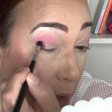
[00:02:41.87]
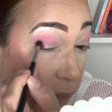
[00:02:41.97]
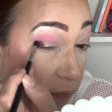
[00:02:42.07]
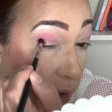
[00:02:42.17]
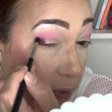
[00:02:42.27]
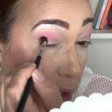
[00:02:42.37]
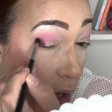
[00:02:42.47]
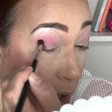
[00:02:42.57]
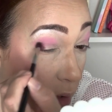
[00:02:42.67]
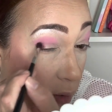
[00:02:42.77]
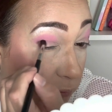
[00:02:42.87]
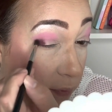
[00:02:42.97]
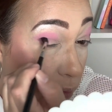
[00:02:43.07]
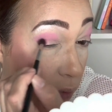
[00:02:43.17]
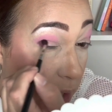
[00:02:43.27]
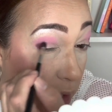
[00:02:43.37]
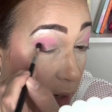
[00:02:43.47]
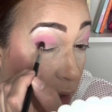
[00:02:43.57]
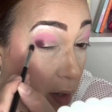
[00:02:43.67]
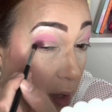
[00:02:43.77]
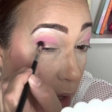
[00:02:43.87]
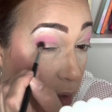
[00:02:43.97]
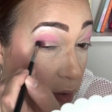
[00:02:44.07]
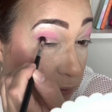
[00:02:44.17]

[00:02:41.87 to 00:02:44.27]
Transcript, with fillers: Very colorful and a good